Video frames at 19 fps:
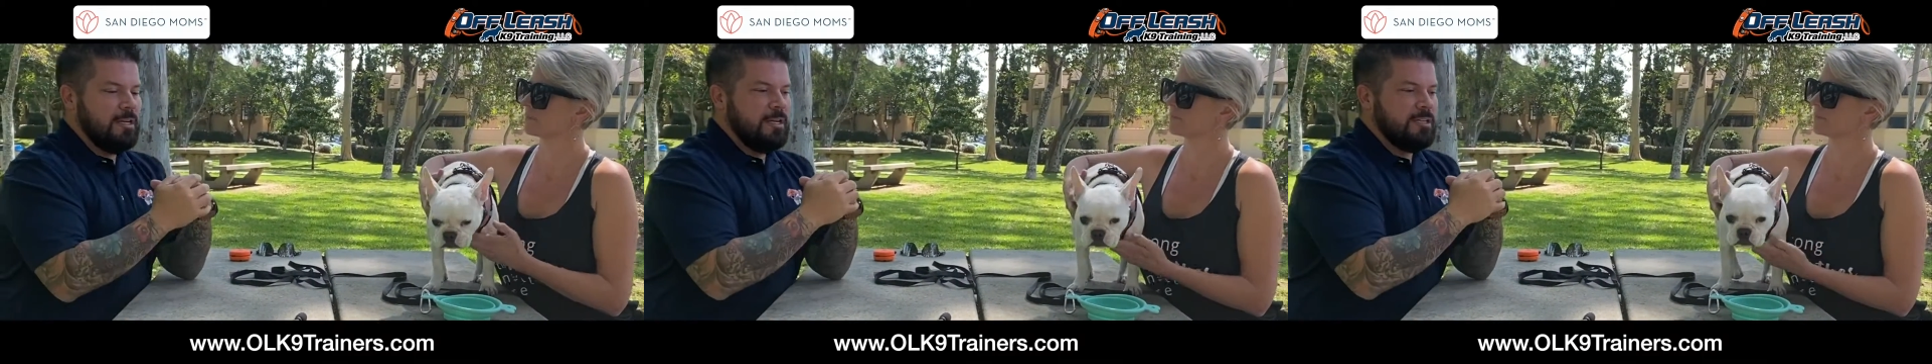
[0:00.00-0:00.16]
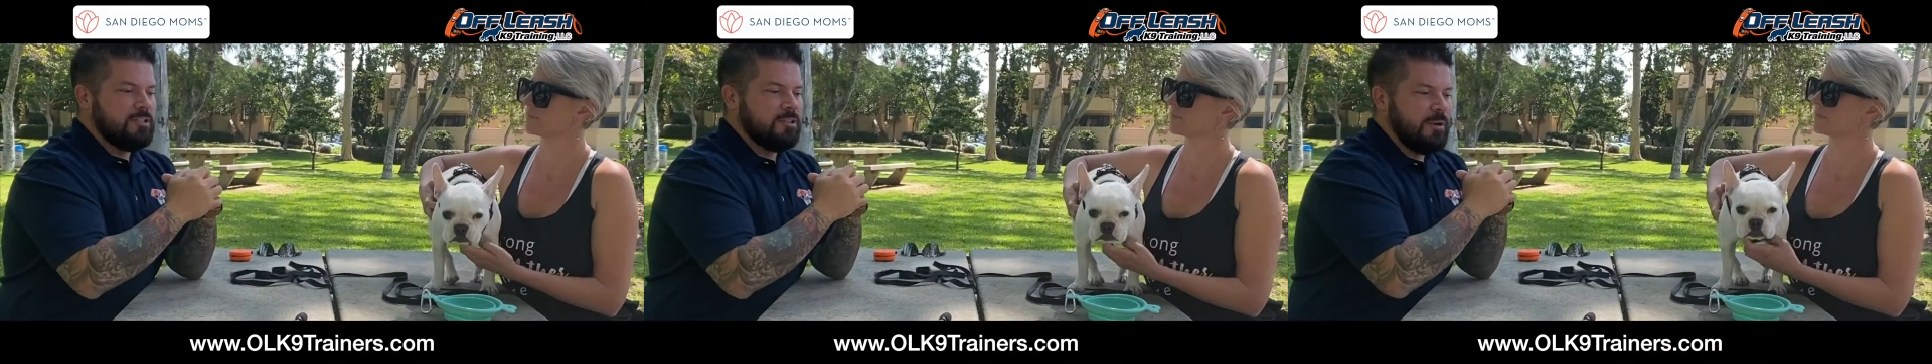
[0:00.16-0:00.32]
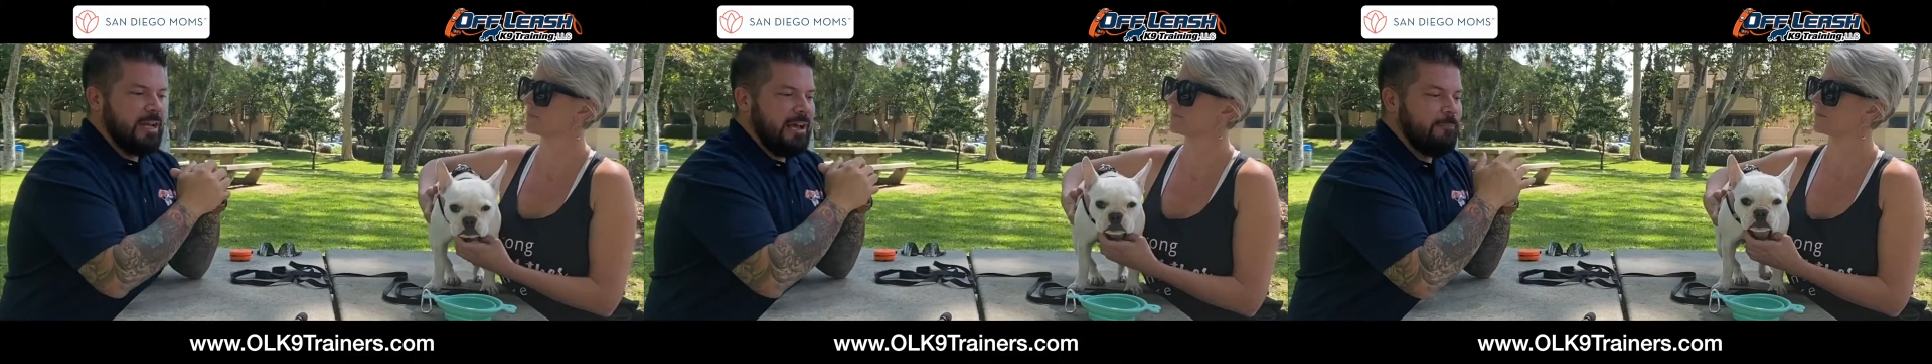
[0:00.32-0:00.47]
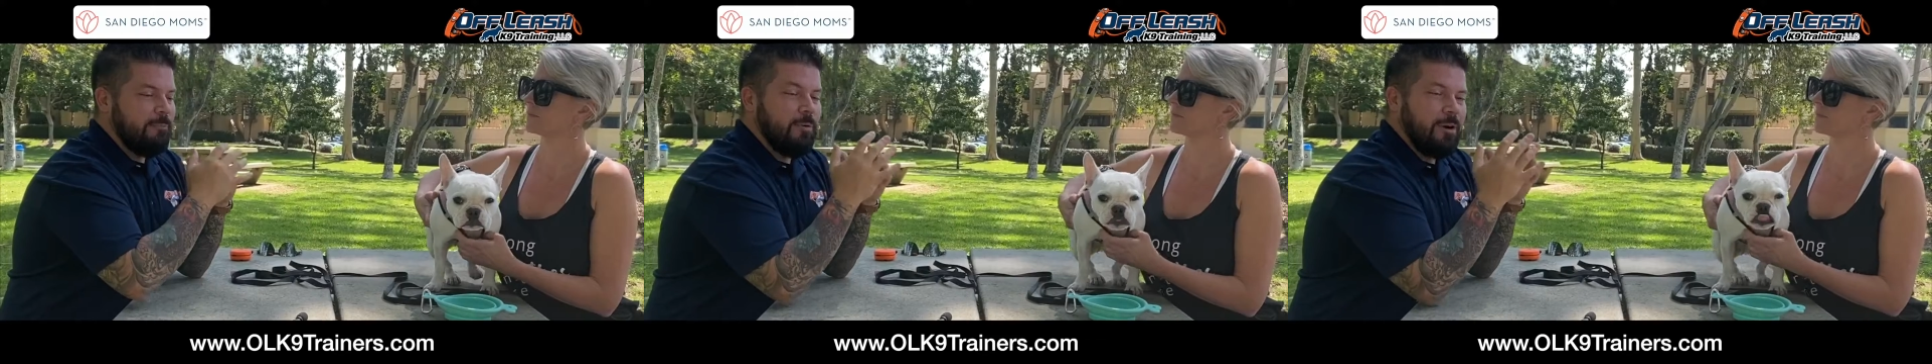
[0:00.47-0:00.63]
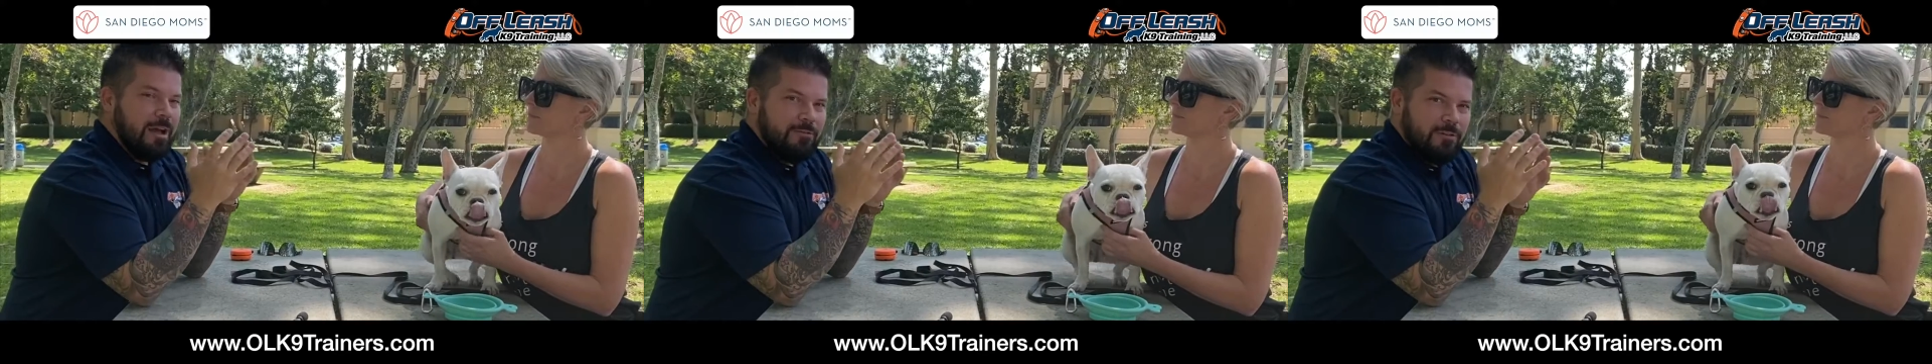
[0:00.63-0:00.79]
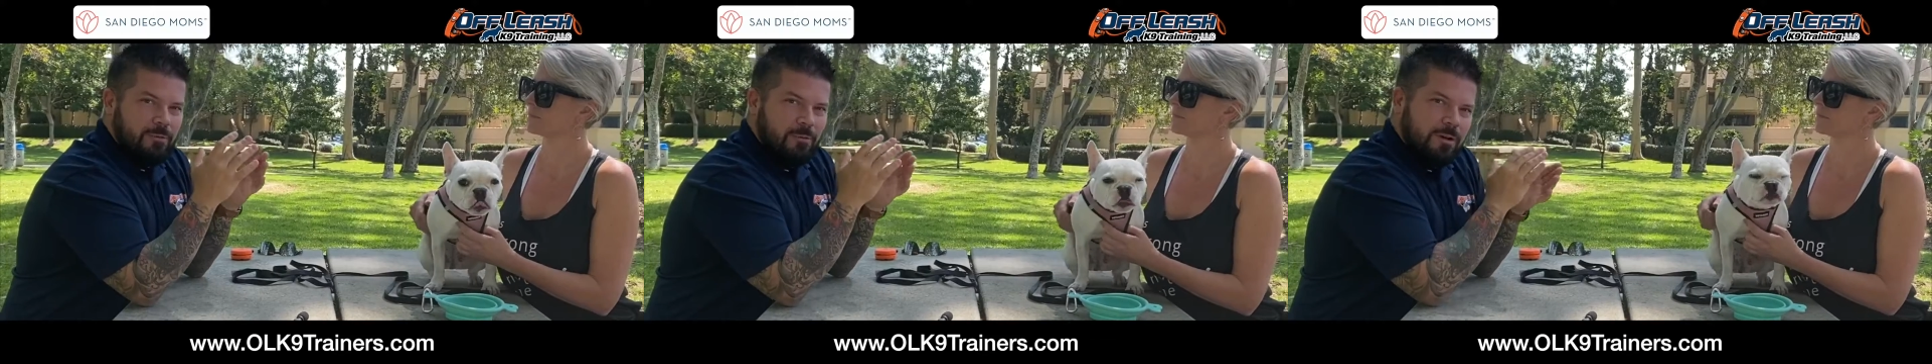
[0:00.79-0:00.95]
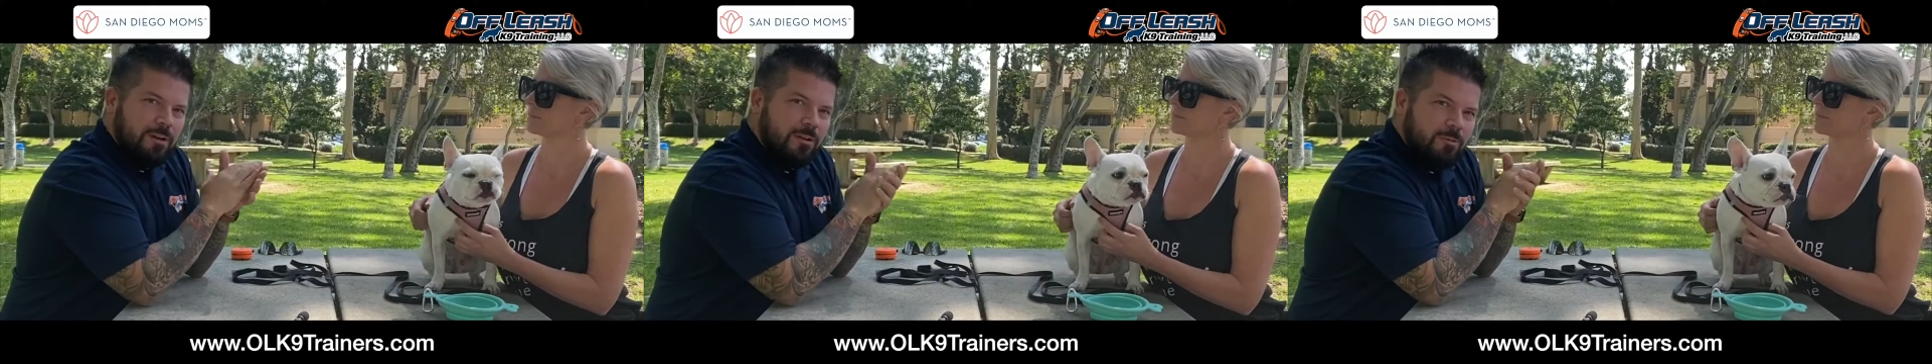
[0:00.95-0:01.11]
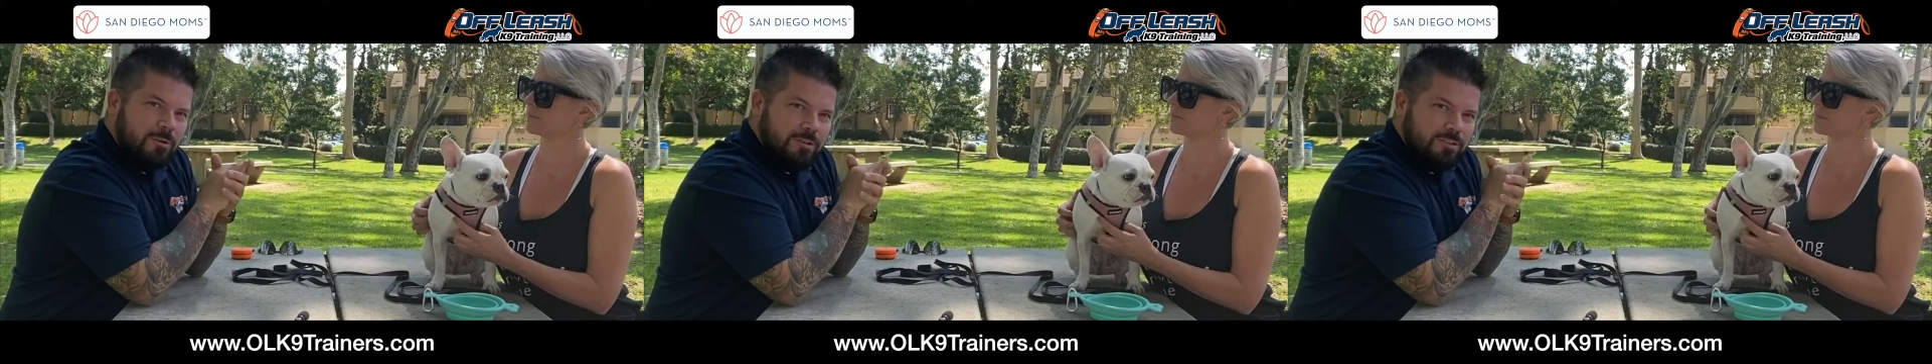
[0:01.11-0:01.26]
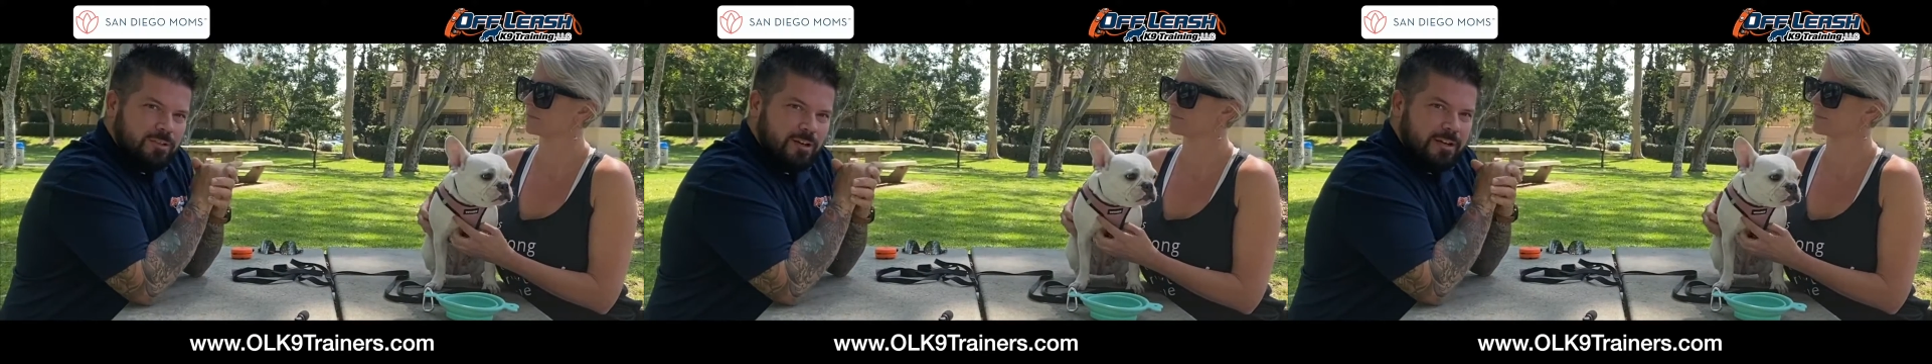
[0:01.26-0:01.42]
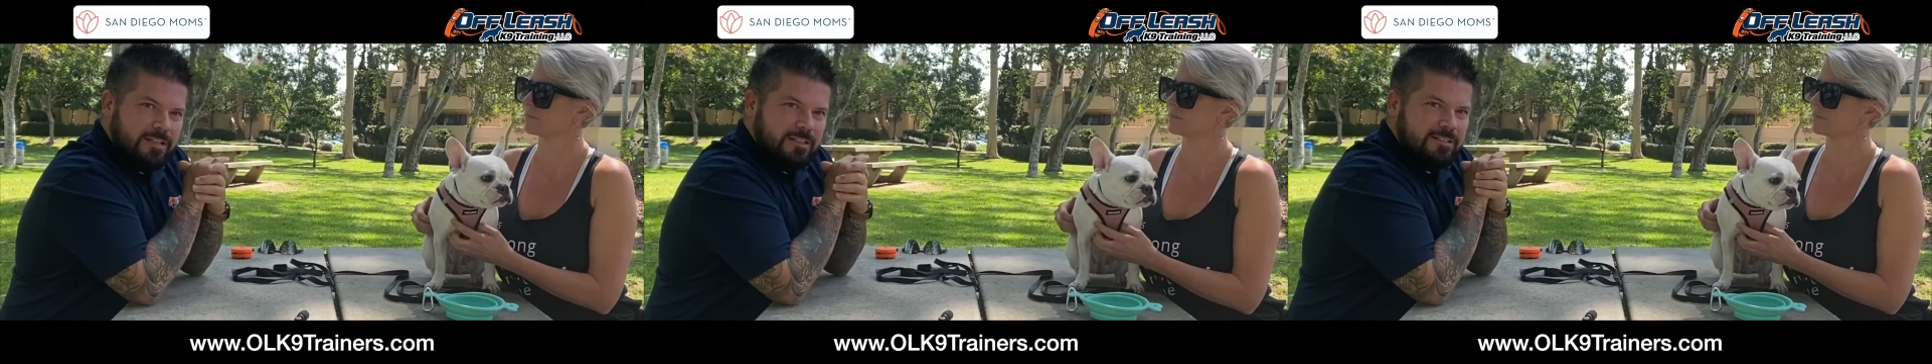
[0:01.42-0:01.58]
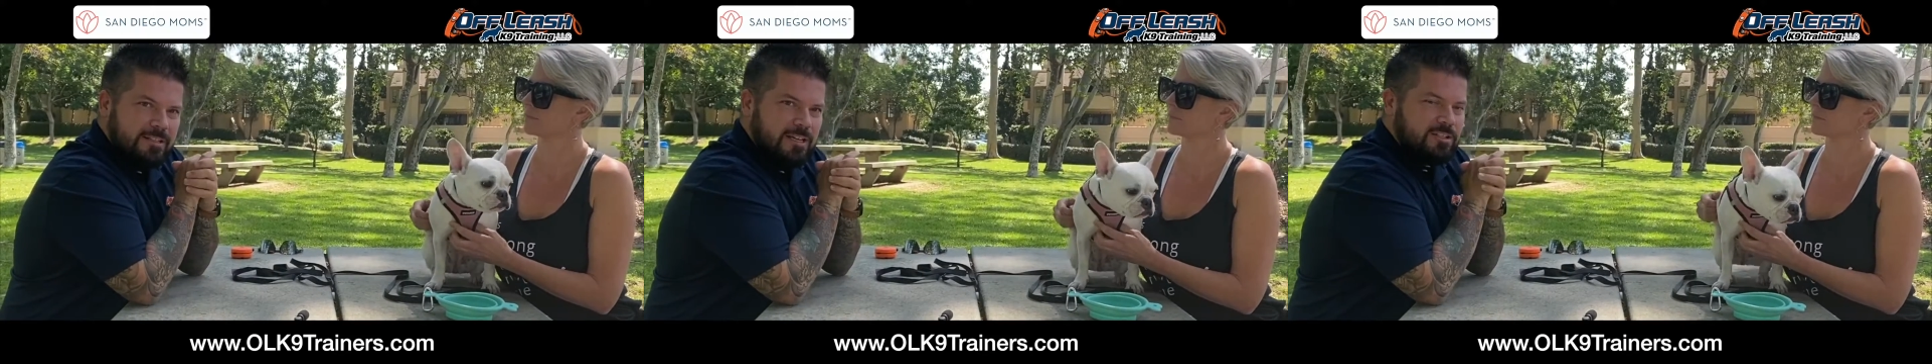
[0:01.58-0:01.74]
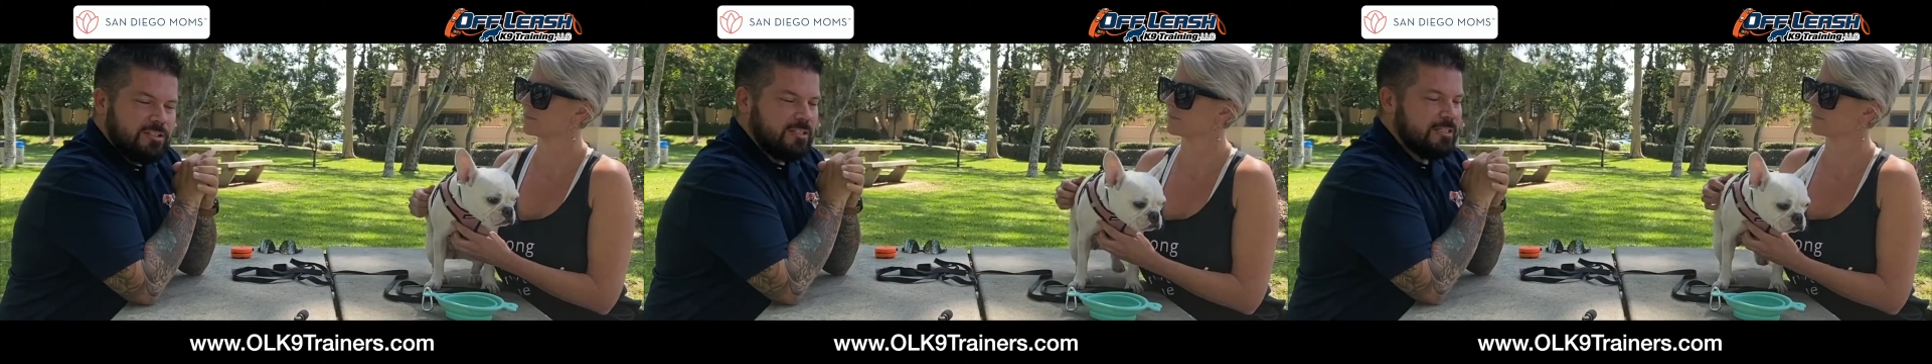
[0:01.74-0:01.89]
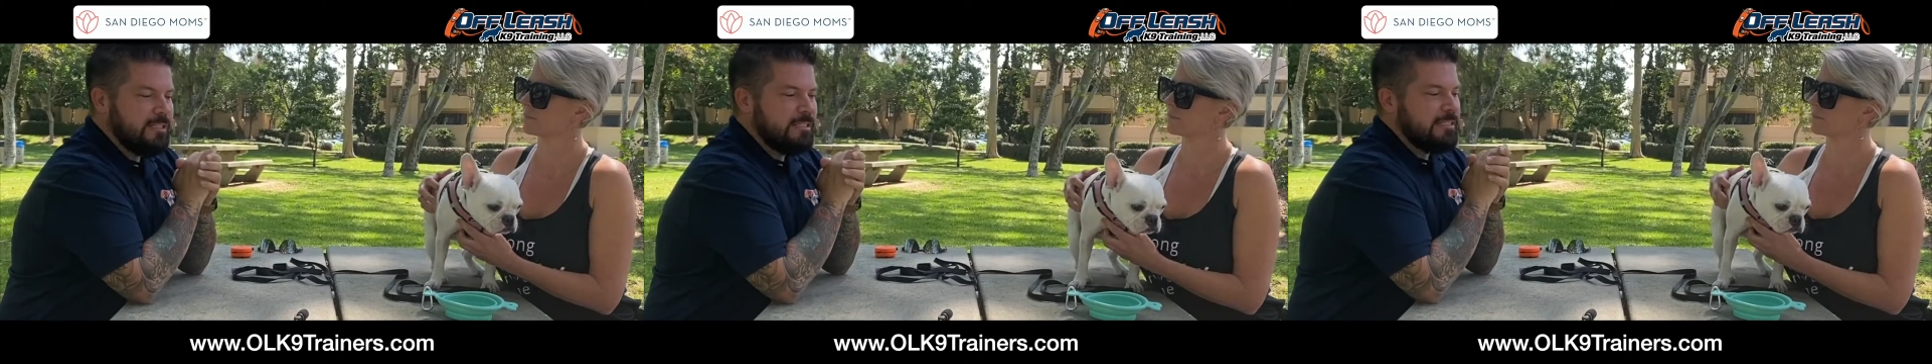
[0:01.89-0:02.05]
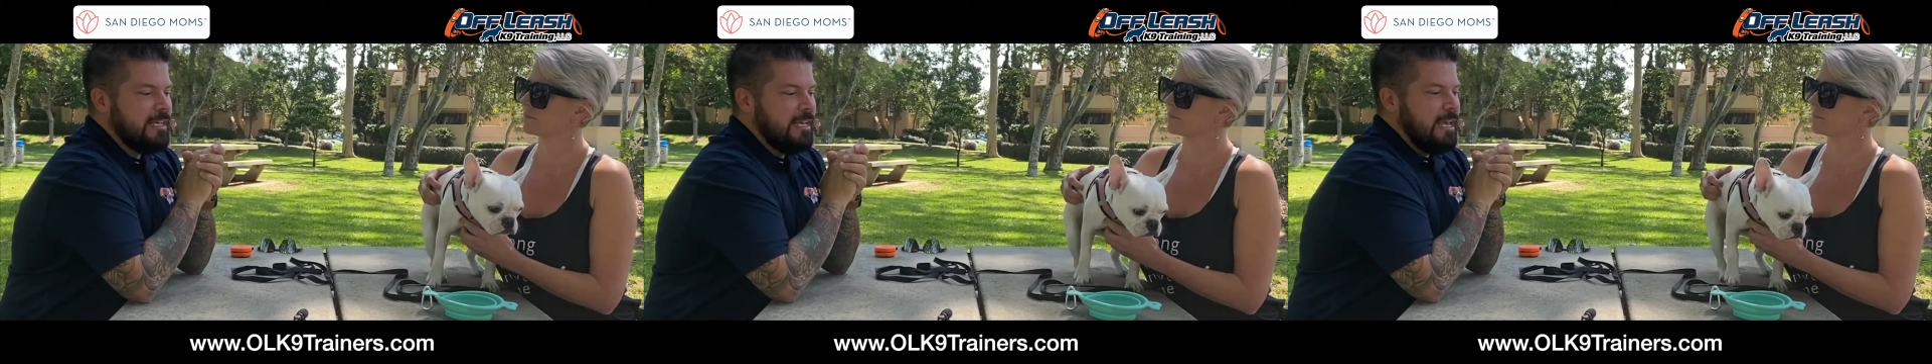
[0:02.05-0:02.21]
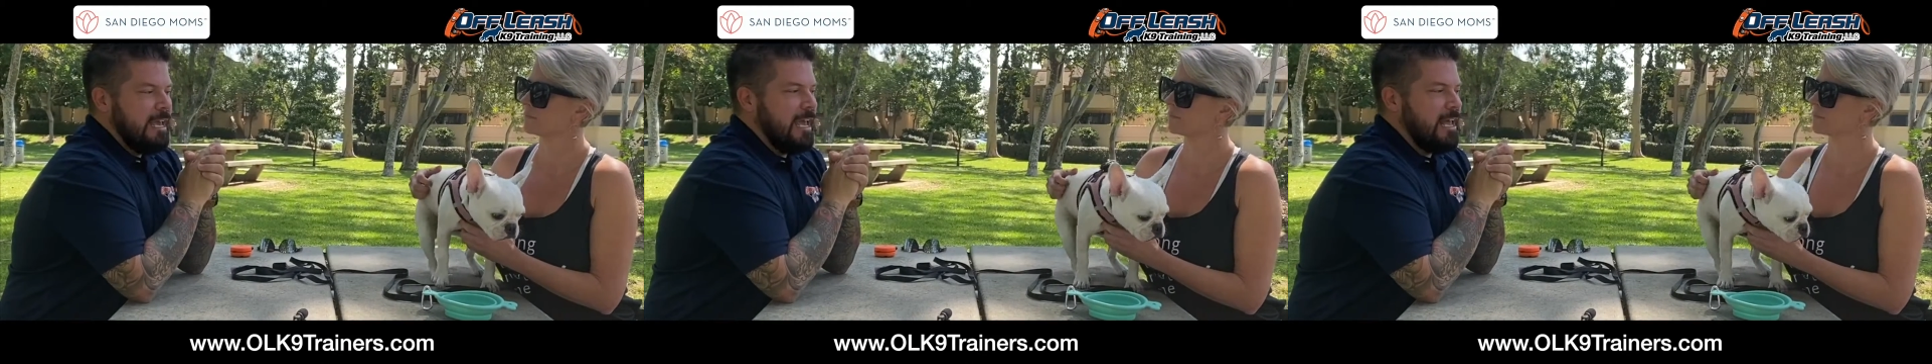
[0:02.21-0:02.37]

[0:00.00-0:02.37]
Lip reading: So we have private one-on-one training sessions,